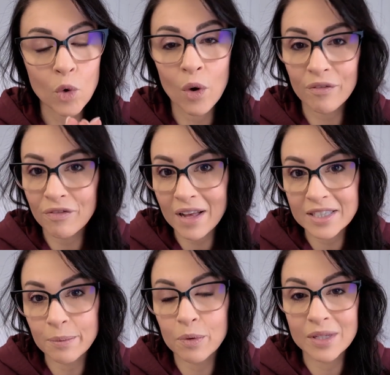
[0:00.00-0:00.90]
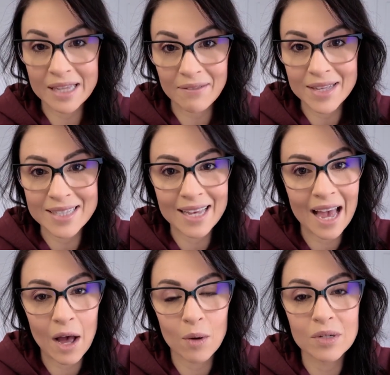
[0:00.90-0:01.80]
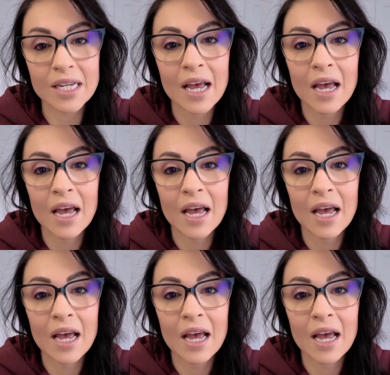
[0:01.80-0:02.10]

or a flexible savings account,